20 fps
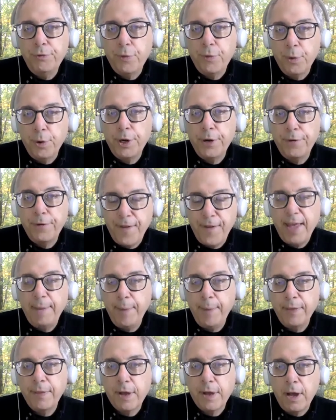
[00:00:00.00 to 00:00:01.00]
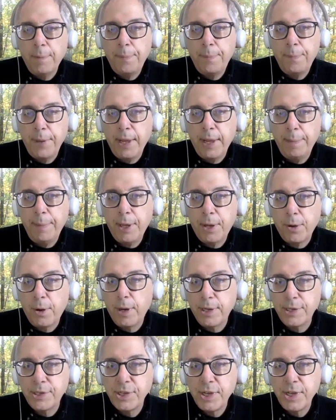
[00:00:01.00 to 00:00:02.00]
for defaming the company
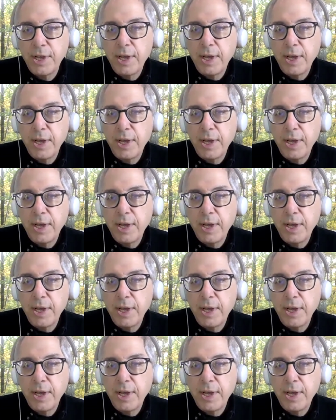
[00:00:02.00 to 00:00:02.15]
because